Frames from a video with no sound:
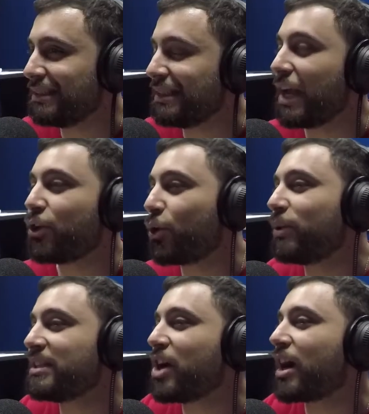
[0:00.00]
Yeah, you're
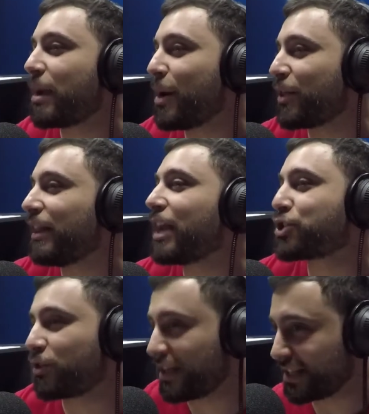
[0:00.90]
only talking about the
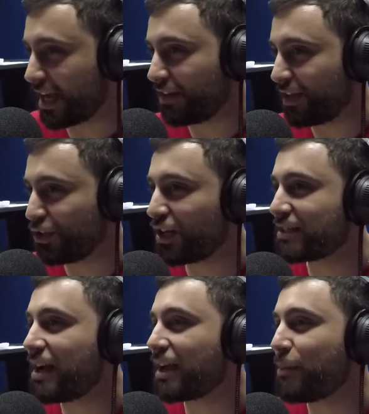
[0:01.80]
lecturing side of it. You're
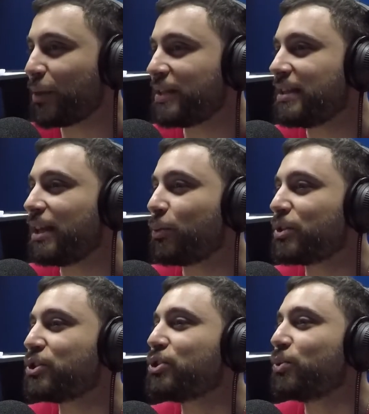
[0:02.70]
not talking about the dealing
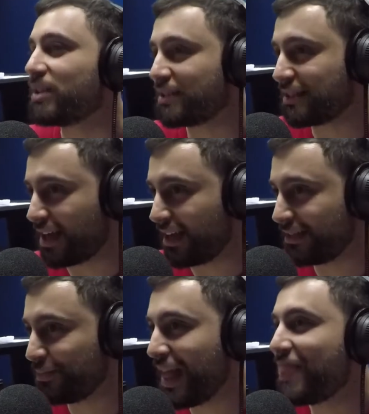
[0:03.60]
with students side.